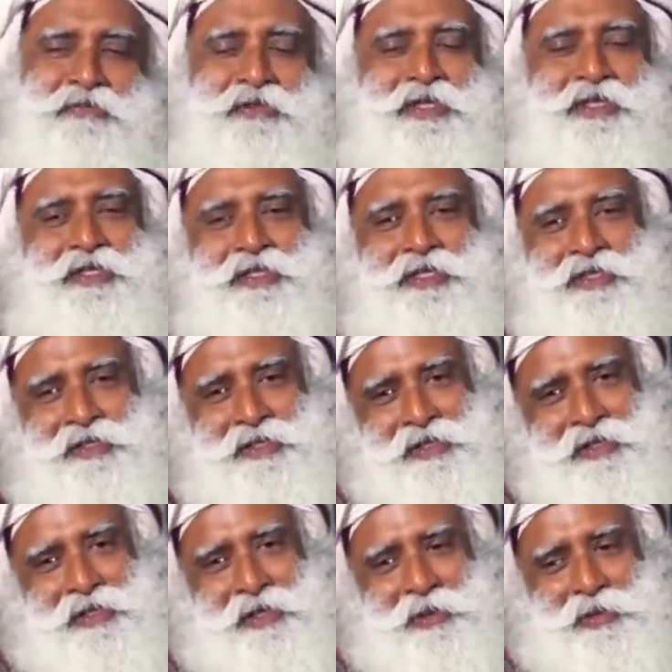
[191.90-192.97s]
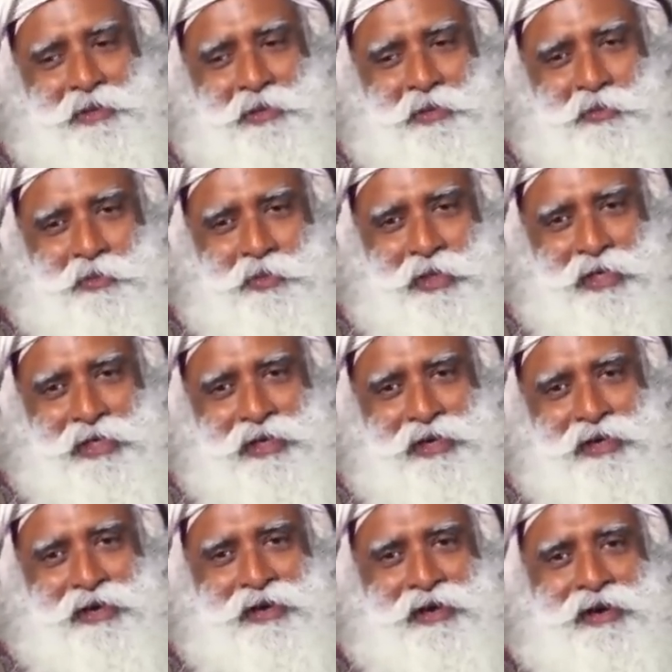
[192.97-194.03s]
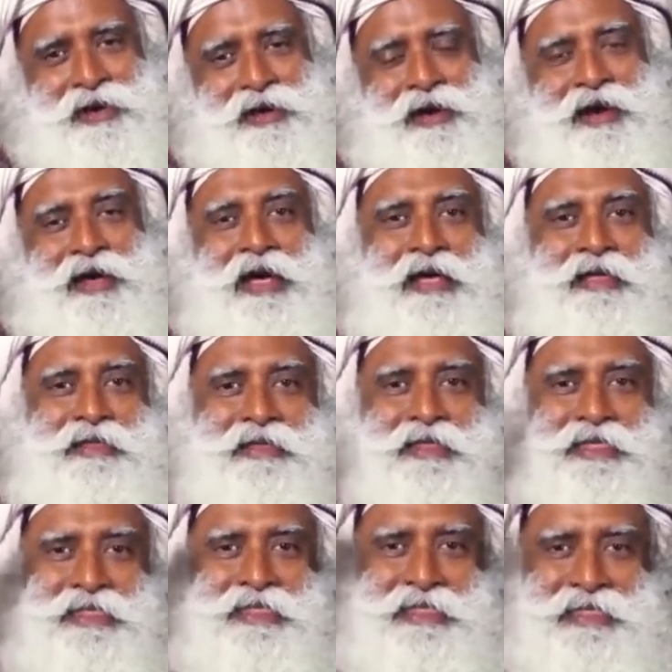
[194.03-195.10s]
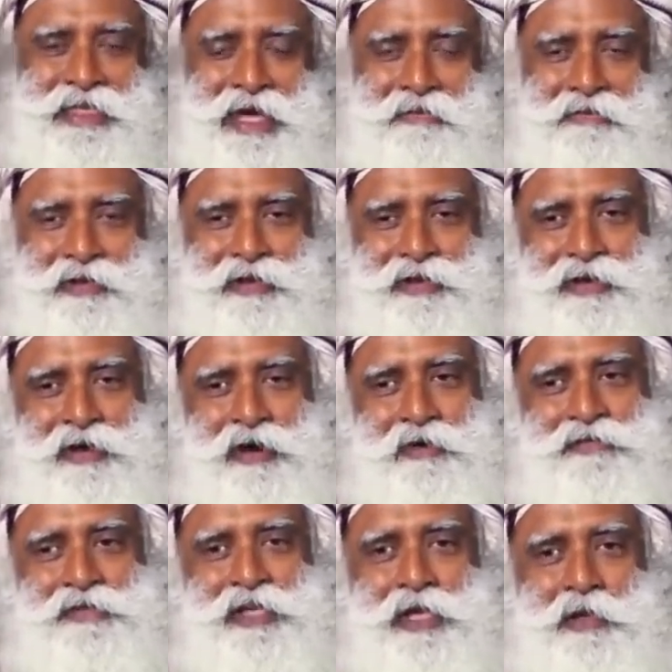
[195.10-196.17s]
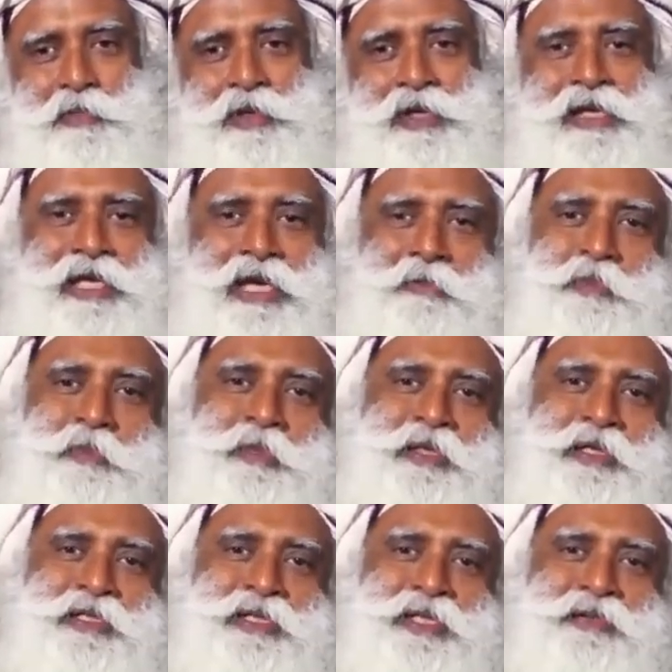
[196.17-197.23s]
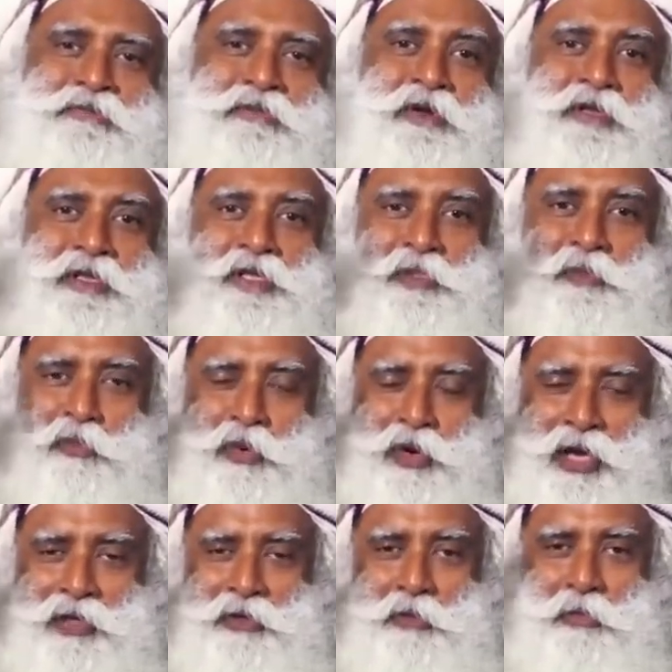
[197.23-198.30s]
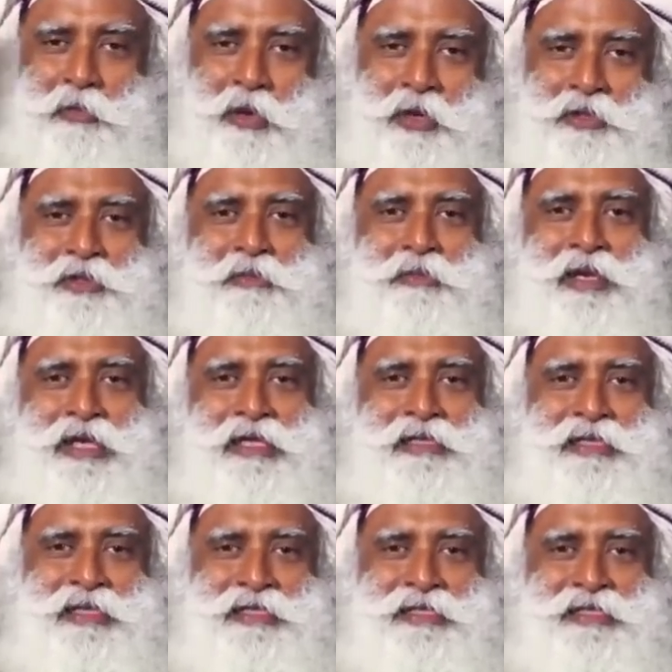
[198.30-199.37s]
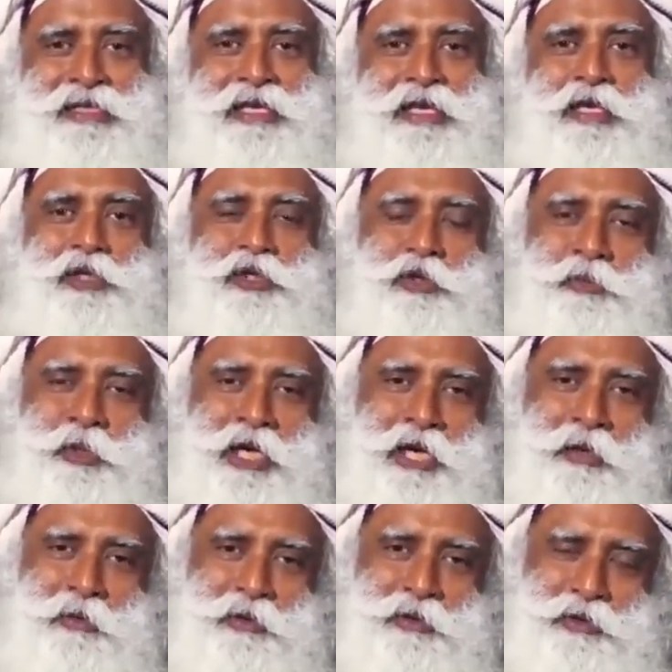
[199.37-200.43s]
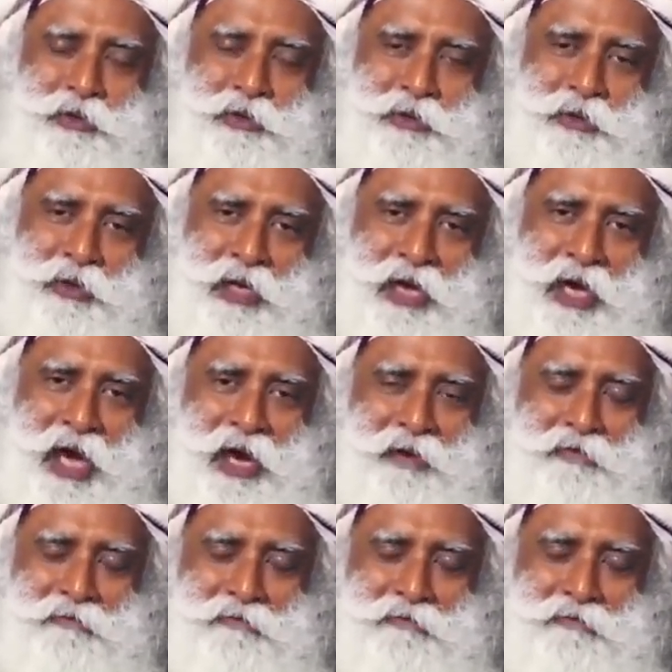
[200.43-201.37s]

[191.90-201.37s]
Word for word: of years to bring this level of cerebral capability for this brain to blossom like this, to be able to have